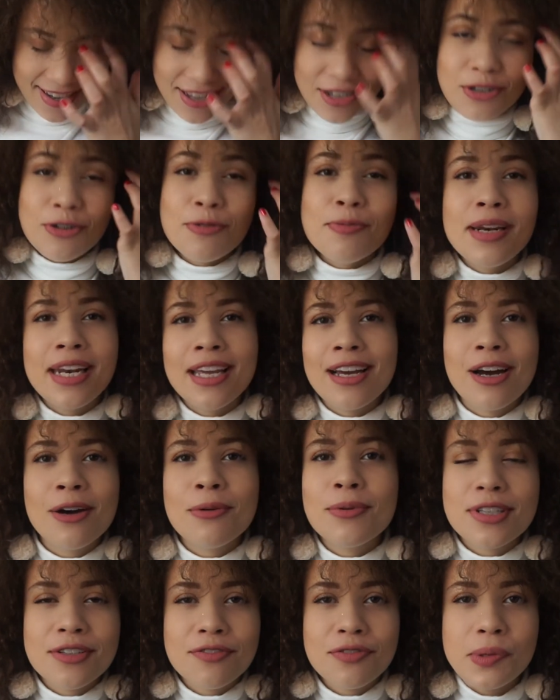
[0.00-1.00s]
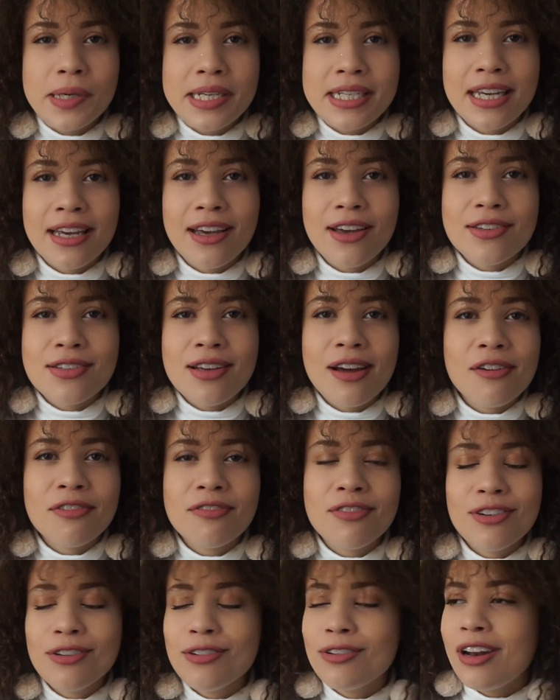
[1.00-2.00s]
Normally I would avoid it because I
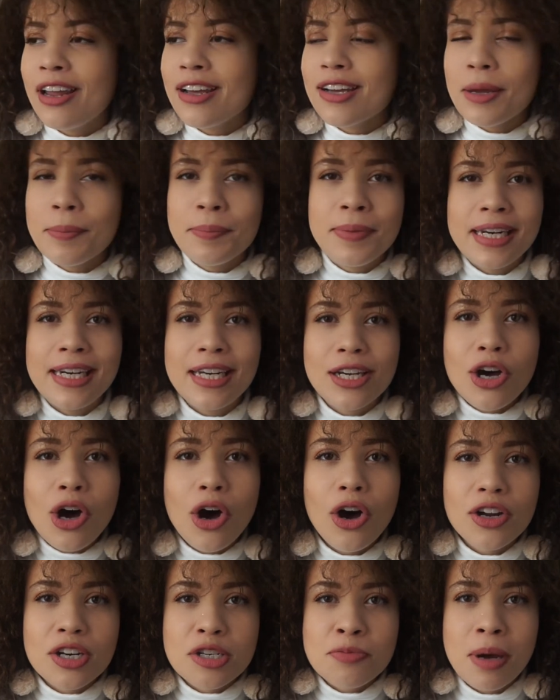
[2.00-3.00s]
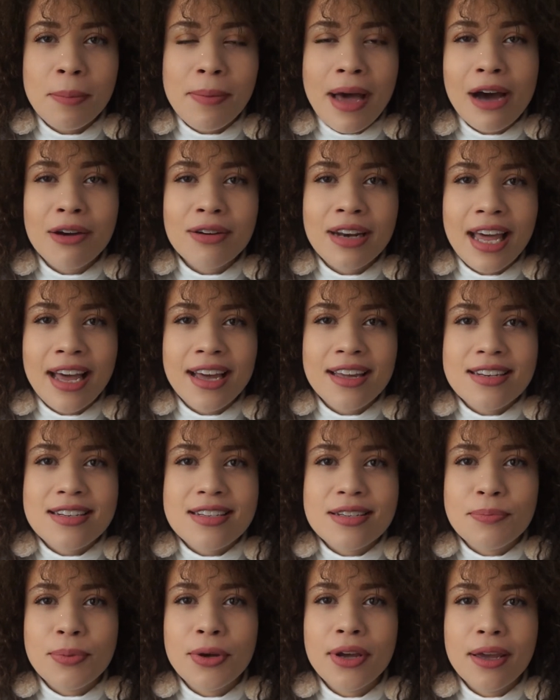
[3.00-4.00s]
feel like completely conned by
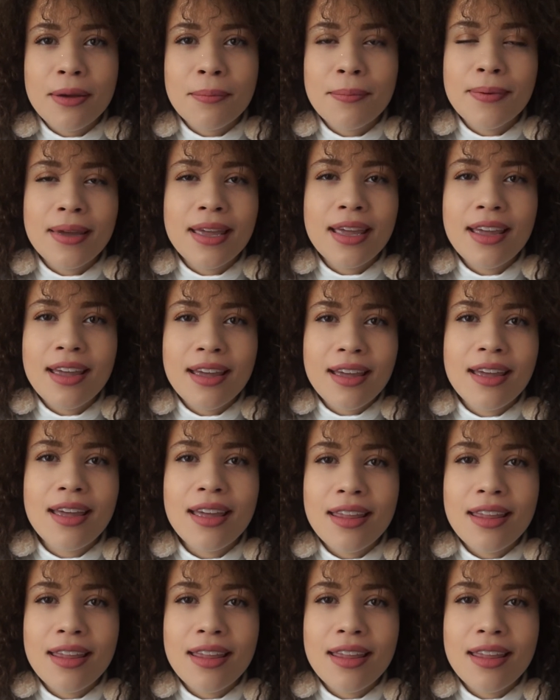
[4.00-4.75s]
Poundland putting me